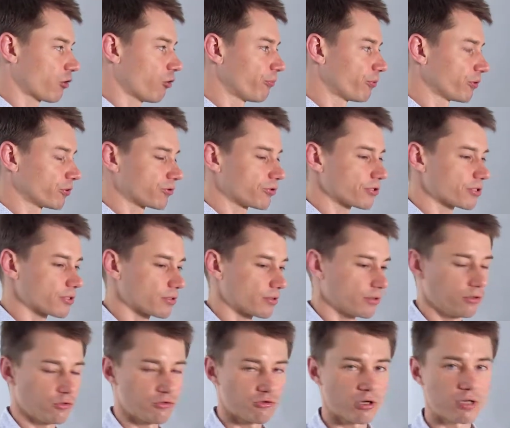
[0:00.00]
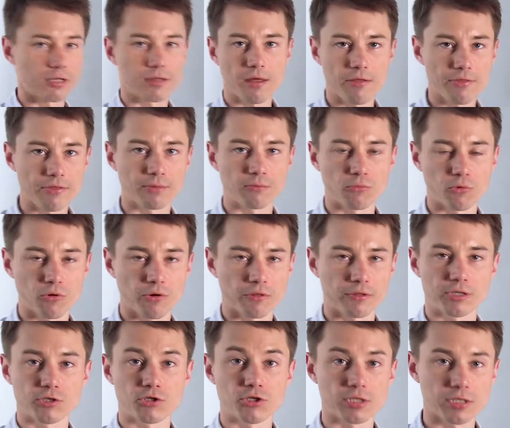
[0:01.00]
computer is usually nothing more
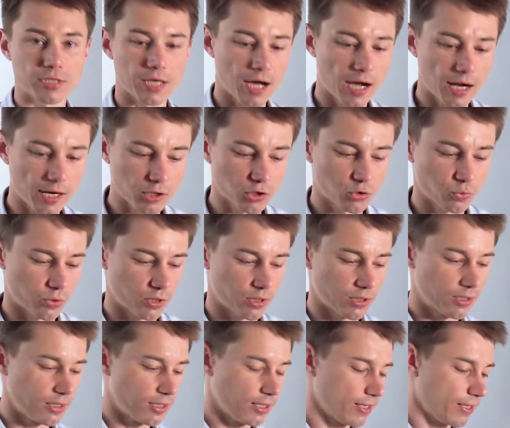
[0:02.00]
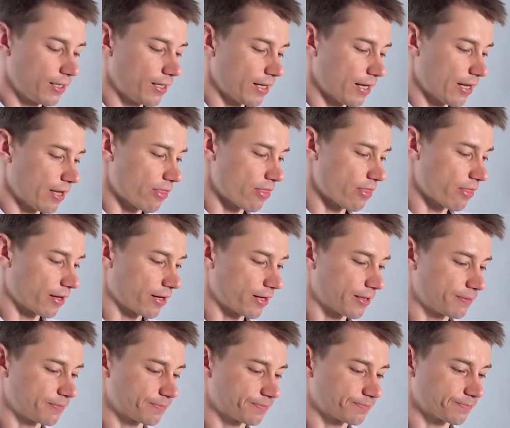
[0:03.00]
than just hardware, and
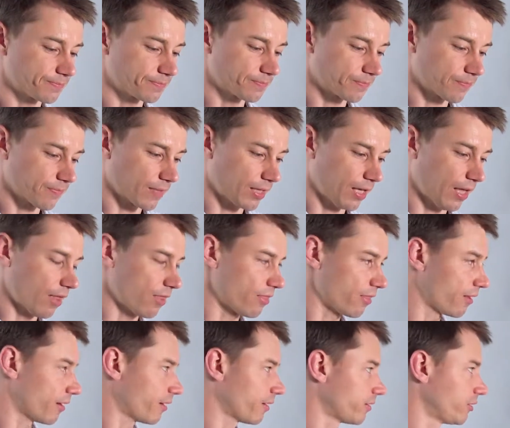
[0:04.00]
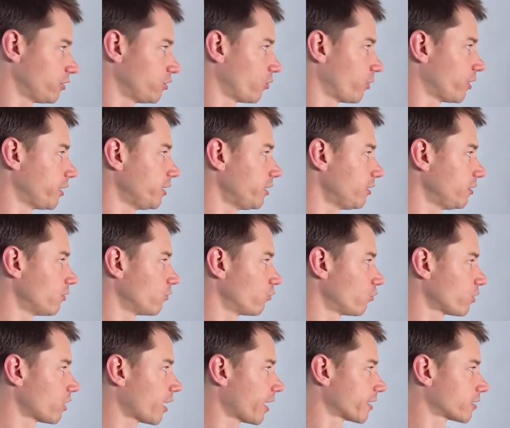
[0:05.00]
you know, he
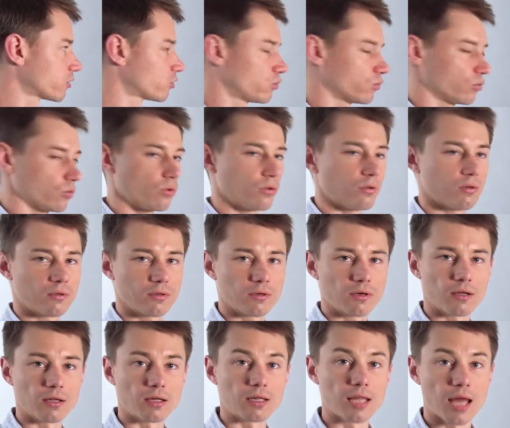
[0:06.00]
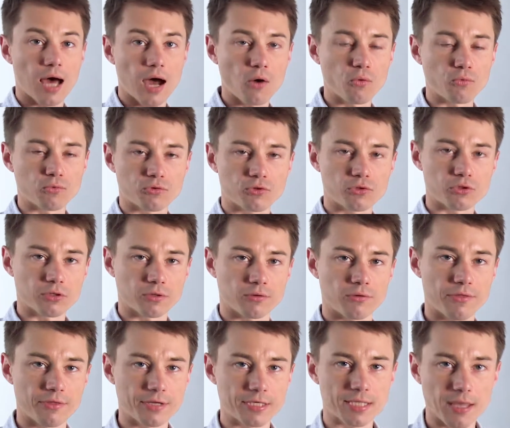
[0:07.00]
would like to launch
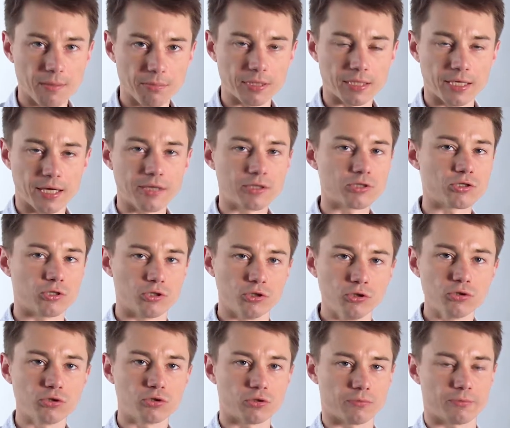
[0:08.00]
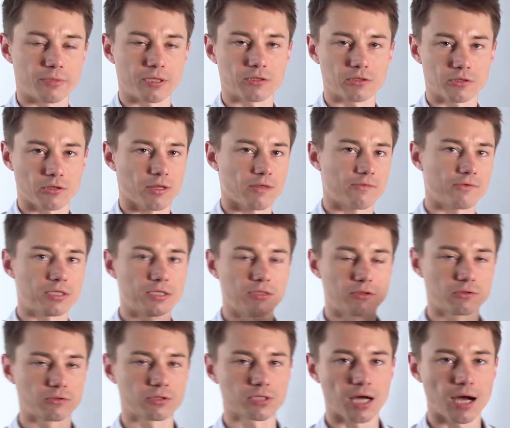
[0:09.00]
this application, YouTube, because all the
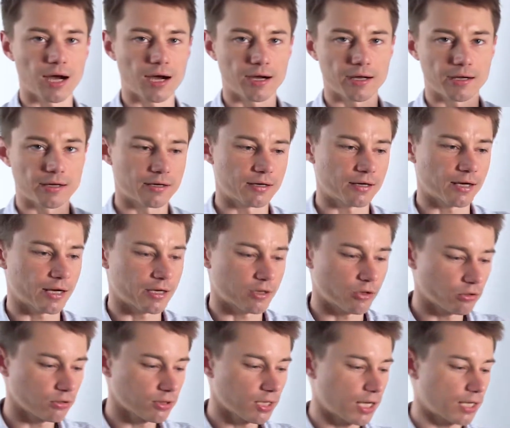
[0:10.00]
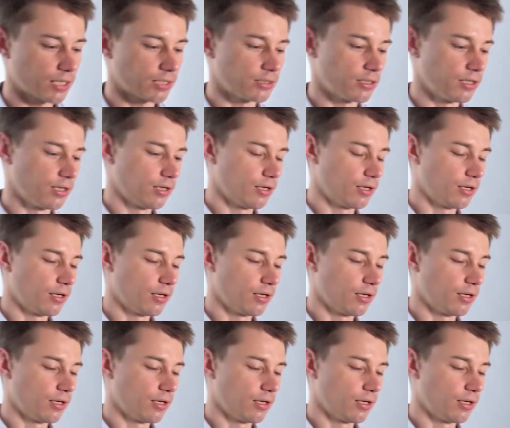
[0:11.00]
videos are online,